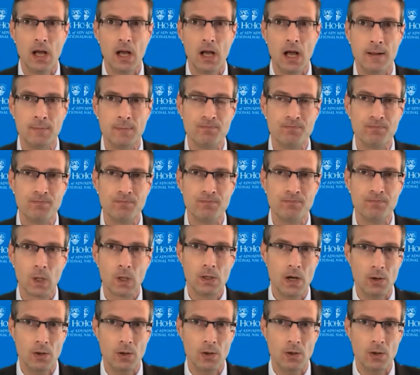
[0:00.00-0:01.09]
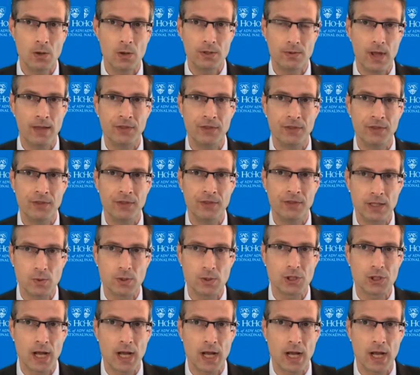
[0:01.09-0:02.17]
I think
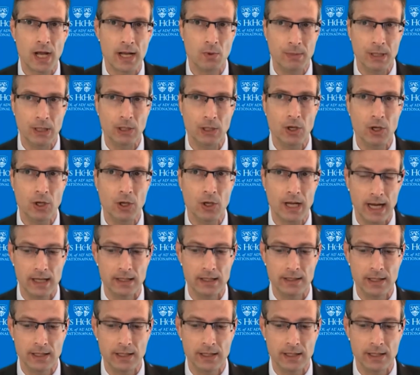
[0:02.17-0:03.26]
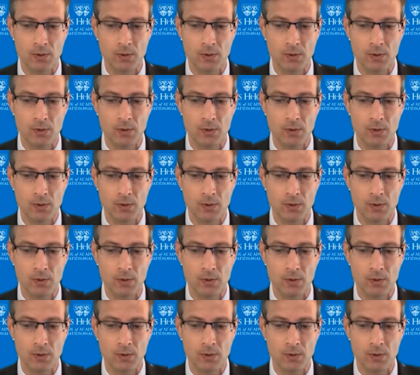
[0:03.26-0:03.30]
that's what China will be looking at.